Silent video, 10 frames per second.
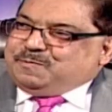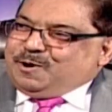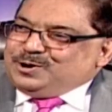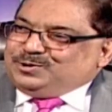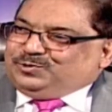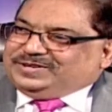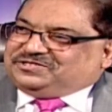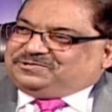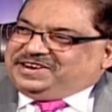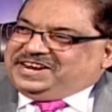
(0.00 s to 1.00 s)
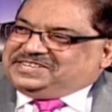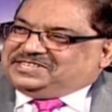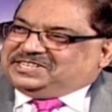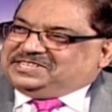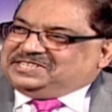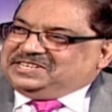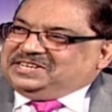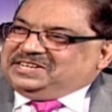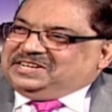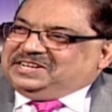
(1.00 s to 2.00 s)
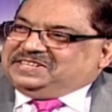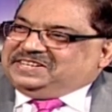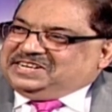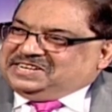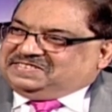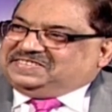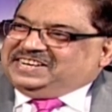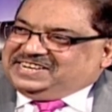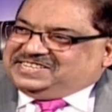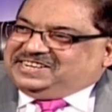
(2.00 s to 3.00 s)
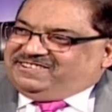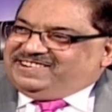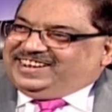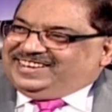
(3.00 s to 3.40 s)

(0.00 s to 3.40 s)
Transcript: bond was created in a Sillett area.